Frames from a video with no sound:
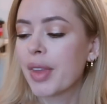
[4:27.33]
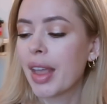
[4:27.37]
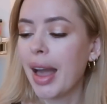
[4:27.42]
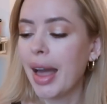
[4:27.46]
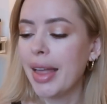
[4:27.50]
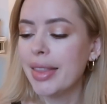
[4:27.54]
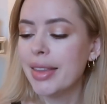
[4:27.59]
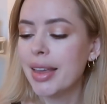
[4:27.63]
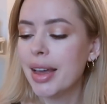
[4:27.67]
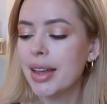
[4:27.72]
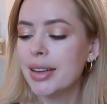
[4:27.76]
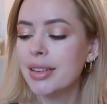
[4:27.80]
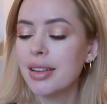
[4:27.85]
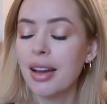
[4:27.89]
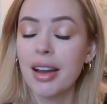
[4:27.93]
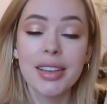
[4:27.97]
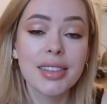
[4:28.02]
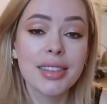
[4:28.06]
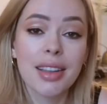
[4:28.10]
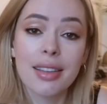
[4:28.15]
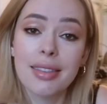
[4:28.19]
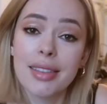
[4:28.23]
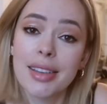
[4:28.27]
And then
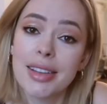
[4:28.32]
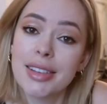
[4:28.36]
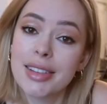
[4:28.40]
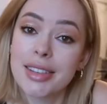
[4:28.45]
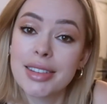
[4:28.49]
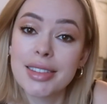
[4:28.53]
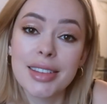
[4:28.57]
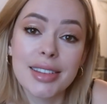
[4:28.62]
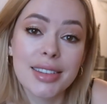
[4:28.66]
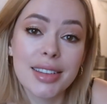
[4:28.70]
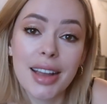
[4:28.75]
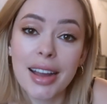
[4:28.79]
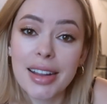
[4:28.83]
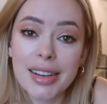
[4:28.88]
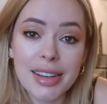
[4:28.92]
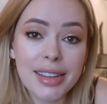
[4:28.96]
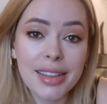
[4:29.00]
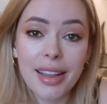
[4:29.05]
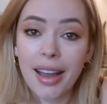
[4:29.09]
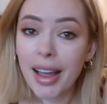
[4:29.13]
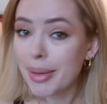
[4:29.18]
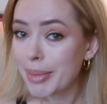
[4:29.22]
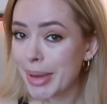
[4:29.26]
I suddenly just
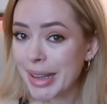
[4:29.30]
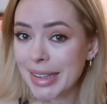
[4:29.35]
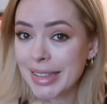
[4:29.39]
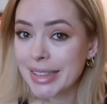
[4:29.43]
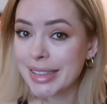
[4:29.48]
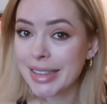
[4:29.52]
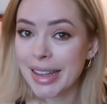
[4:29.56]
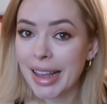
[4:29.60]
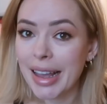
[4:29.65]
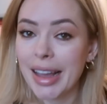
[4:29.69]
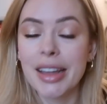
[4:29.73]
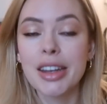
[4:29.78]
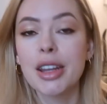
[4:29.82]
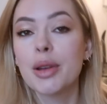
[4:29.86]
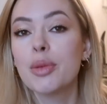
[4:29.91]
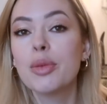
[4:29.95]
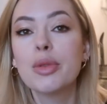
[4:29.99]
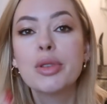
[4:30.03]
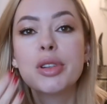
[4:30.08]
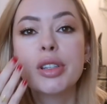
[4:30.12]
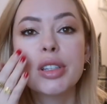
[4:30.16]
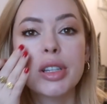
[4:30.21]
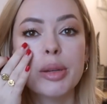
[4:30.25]
decided that I missed it and I
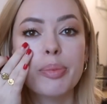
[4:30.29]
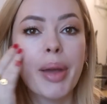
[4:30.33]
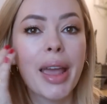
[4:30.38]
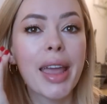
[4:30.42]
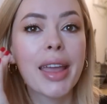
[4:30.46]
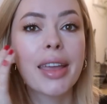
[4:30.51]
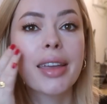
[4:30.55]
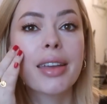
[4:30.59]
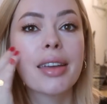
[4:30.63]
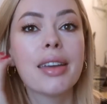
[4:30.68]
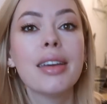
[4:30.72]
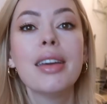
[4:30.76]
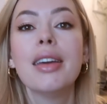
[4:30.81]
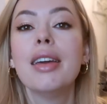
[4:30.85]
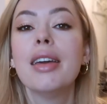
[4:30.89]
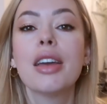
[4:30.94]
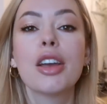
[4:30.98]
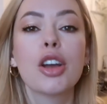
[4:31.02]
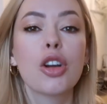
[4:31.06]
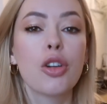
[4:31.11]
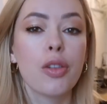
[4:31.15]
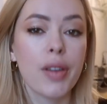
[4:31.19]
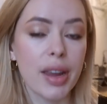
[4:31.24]
wanted a pink
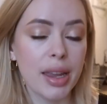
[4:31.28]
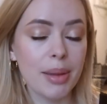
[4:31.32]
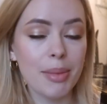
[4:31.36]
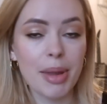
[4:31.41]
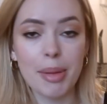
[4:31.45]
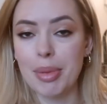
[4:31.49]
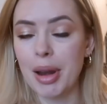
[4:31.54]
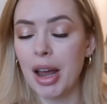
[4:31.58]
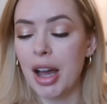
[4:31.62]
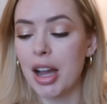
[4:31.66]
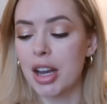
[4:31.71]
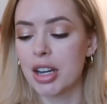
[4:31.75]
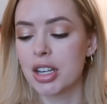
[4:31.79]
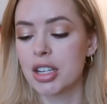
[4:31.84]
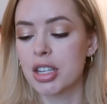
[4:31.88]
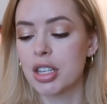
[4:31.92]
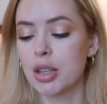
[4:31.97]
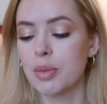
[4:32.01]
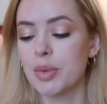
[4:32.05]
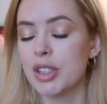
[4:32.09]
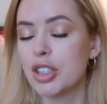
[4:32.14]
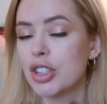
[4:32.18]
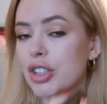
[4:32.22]
creamy blush
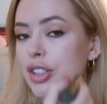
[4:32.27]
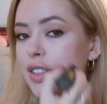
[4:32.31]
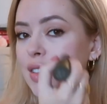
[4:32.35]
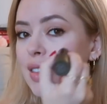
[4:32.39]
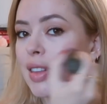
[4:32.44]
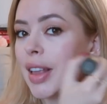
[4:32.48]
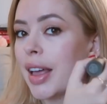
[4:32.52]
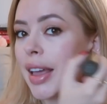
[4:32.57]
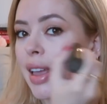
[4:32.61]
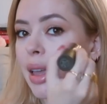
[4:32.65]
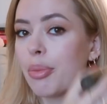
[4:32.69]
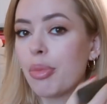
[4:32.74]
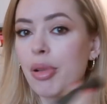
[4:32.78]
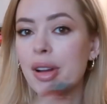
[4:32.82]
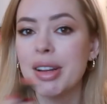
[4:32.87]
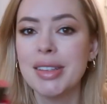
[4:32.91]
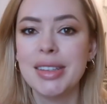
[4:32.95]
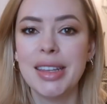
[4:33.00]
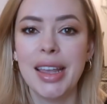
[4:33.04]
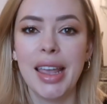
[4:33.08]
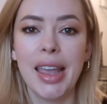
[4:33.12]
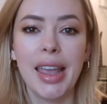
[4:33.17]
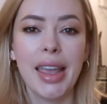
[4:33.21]
that was just like
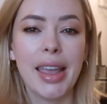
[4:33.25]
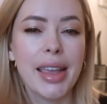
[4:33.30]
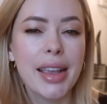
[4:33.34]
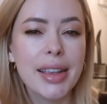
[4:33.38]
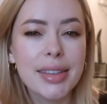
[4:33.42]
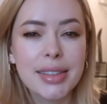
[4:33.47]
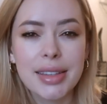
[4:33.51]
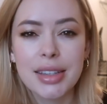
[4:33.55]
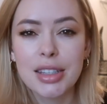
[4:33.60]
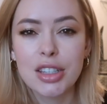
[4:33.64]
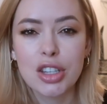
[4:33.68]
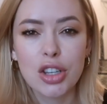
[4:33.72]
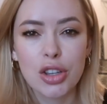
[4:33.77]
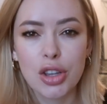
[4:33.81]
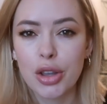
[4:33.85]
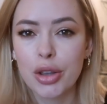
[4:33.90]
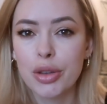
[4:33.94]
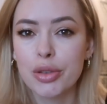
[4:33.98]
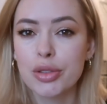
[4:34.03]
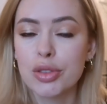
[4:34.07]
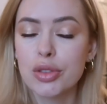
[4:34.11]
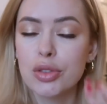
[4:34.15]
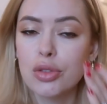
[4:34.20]
pretty easy to
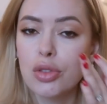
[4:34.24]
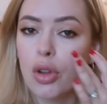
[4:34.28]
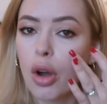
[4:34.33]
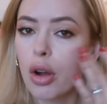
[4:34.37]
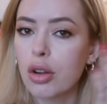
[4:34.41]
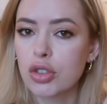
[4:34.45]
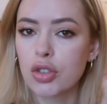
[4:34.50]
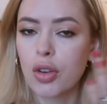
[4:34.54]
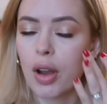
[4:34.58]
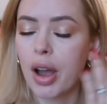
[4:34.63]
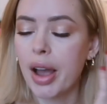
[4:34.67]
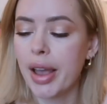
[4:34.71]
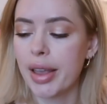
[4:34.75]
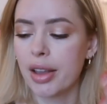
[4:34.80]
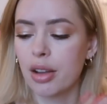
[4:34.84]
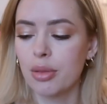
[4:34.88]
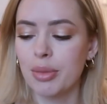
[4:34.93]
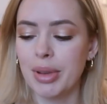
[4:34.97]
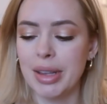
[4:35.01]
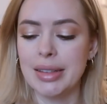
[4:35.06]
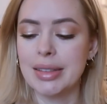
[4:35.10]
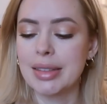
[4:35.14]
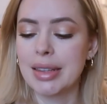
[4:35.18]
use, not drying
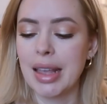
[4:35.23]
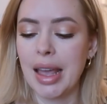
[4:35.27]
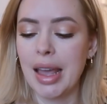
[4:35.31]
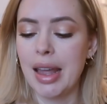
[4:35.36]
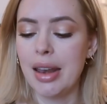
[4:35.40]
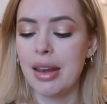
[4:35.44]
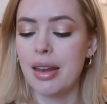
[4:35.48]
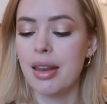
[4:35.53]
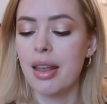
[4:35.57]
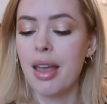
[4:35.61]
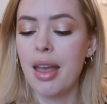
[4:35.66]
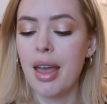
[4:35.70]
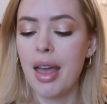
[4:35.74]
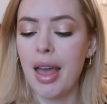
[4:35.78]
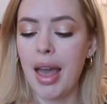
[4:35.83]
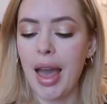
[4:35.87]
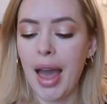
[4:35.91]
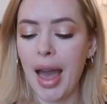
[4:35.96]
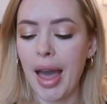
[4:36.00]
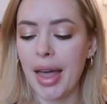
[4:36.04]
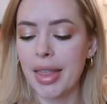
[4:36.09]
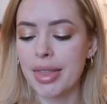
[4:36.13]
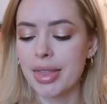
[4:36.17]
on my skin.
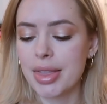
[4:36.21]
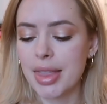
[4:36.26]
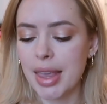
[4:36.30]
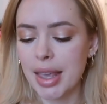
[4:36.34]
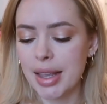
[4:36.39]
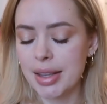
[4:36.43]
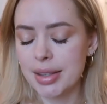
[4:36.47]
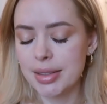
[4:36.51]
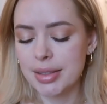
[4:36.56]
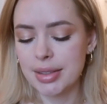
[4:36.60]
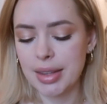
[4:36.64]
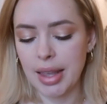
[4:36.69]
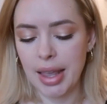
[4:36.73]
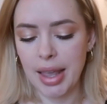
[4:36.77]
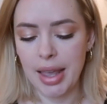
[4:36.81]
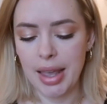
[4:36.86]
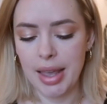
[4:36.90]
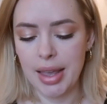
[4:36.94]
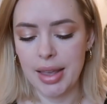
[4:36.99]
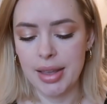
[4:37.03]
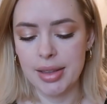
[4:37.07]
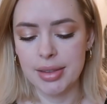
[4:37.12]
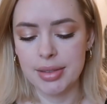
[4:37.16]
And this
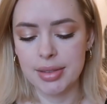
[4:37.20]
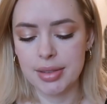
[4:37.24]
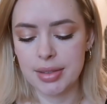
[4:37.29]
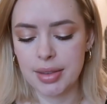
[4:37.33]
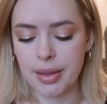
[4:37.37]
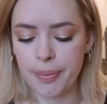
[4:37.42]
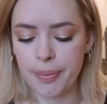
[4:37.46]
is